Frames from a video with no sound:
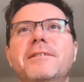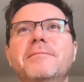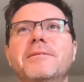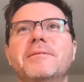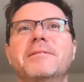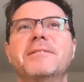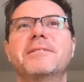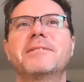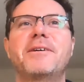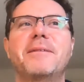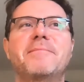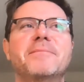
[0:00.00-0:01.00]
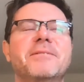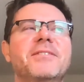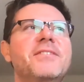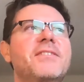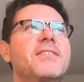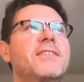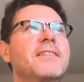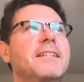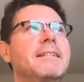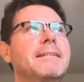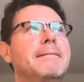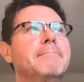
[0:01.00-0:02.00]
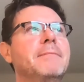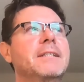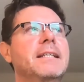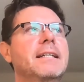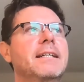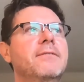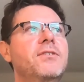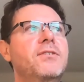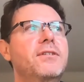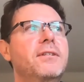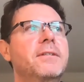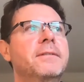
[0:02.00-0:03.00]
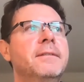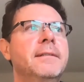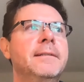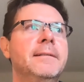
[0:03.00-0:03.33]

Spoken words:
I'm an optimist. Again, I've seen